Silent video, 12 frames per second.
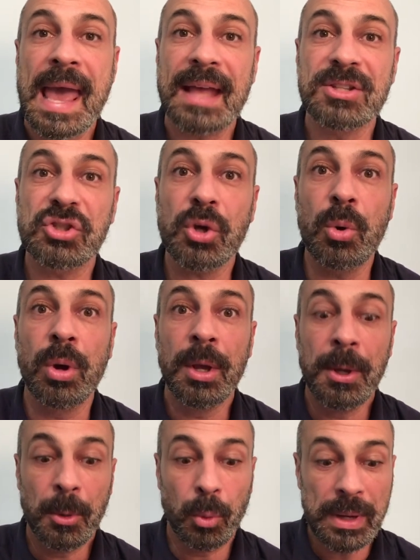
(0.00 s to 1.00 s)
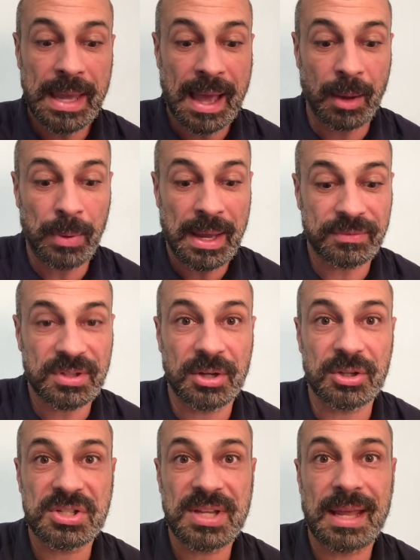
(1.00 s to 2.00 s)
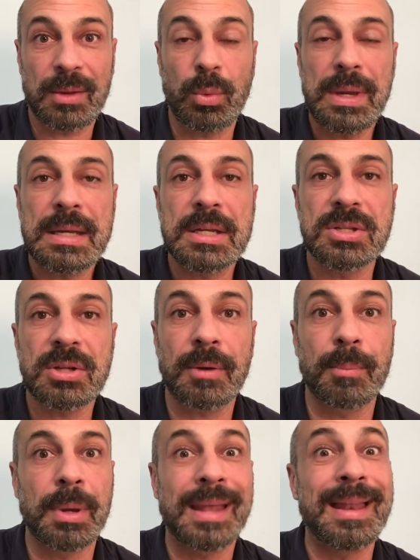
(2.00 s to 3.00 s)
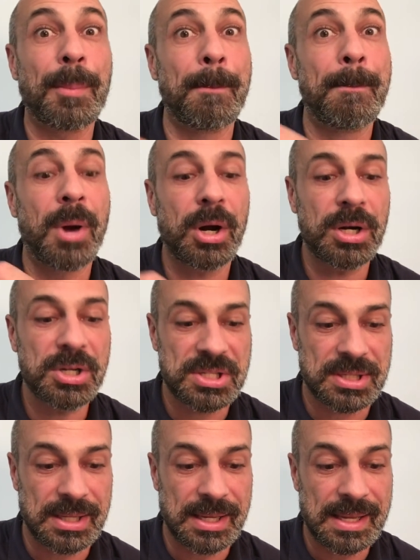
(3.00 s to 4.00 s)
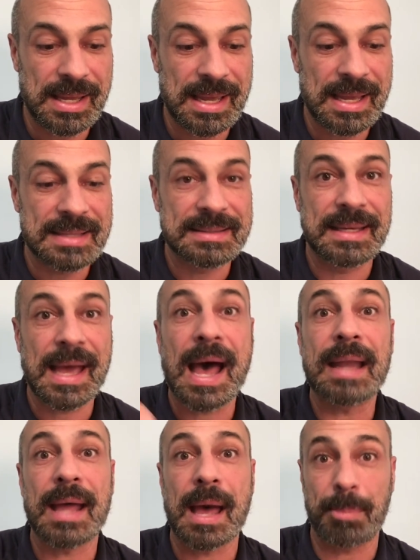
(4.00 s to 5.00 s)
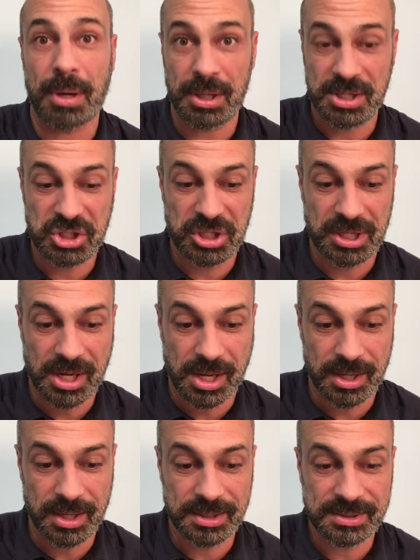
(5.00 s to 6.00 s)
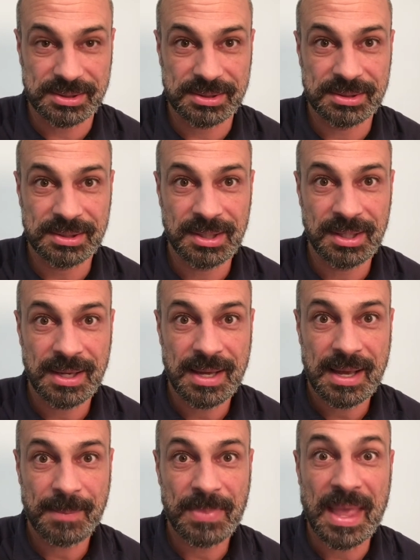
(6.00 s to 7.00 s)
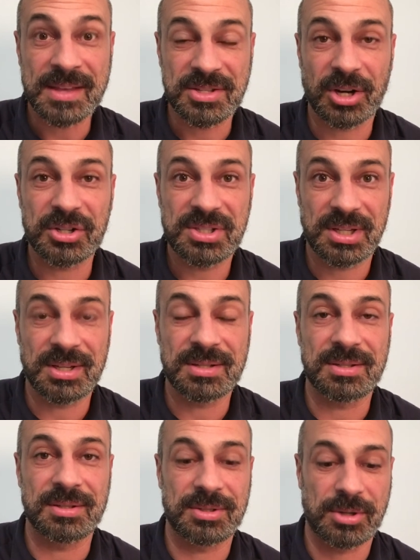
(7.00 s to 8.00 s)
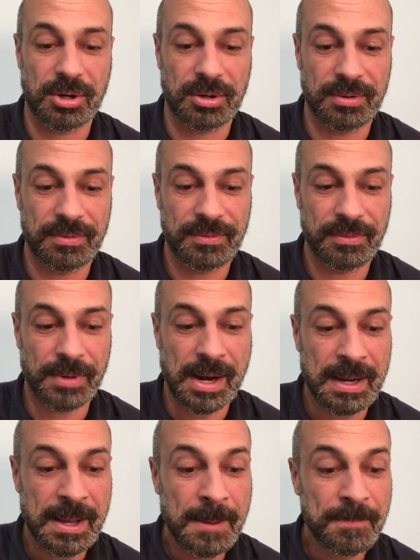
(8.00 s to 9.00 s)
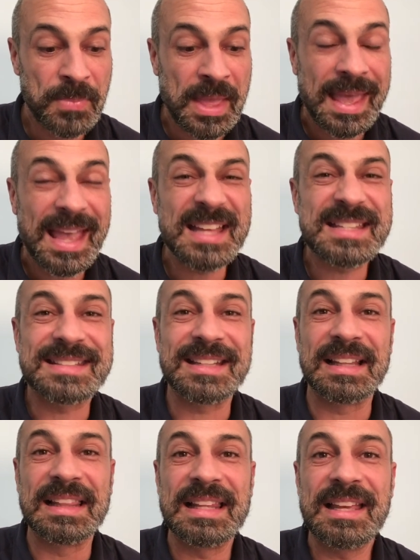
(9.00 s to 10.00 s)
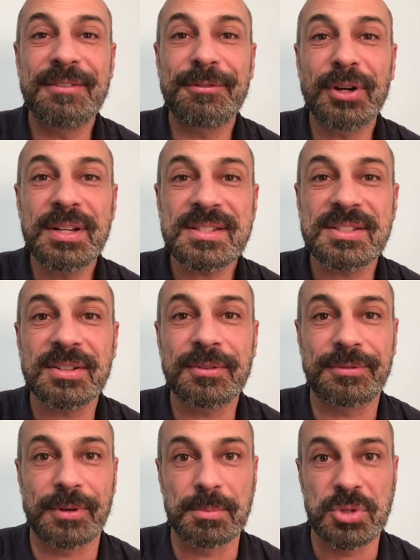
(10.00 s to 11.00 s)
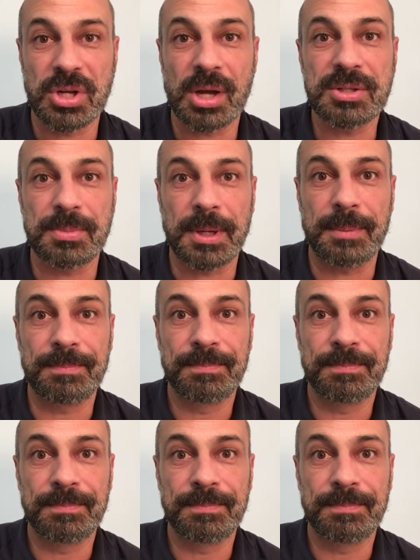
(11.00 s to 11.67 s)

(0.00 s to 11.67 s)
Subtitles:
And so we have to understand that we deserve, but mercy is God not punishing us as our sins deserve, right? It's deliverance from judgment.